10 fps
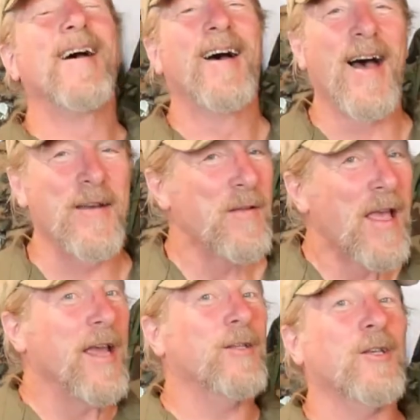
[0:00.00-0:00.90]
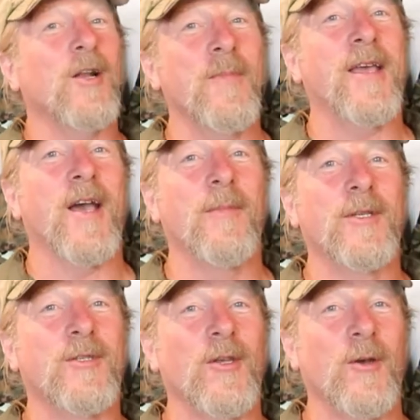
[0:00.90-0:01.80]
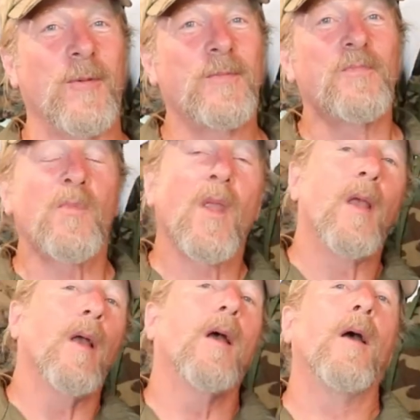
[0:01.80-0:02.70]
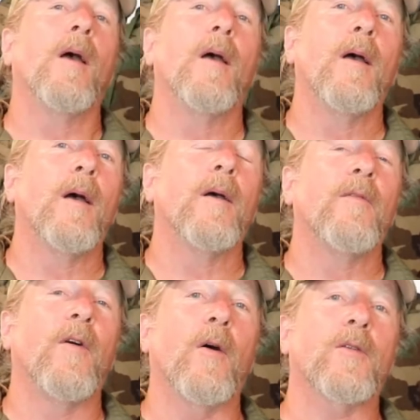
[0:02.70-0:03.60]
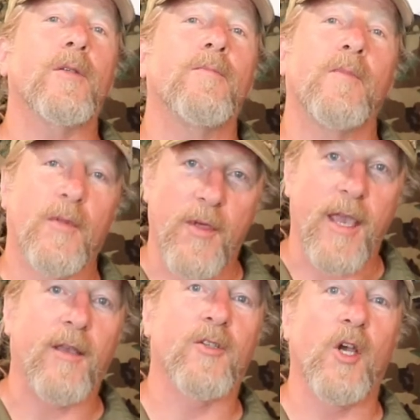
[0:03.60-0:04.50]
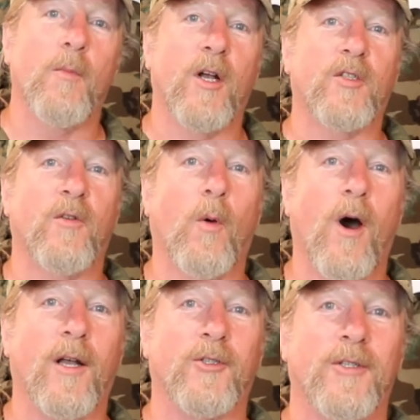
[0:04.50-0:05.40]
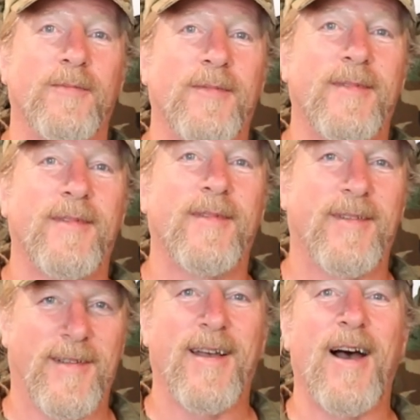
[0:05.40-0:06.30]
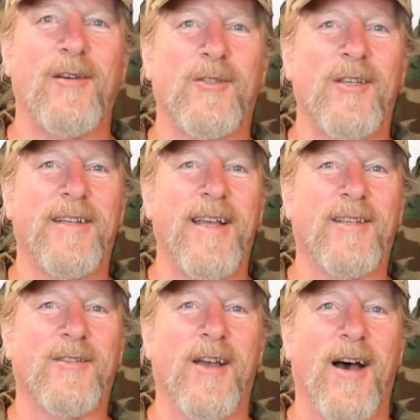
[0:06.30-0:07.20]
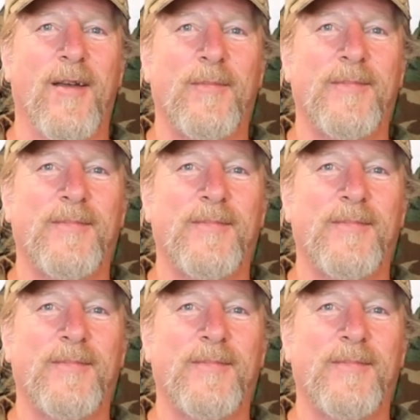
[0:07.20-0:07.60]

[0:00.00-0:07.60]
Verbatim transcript: Uh, it's going to be coming soon. Folks, thank you so much for watching. I'll see you next time.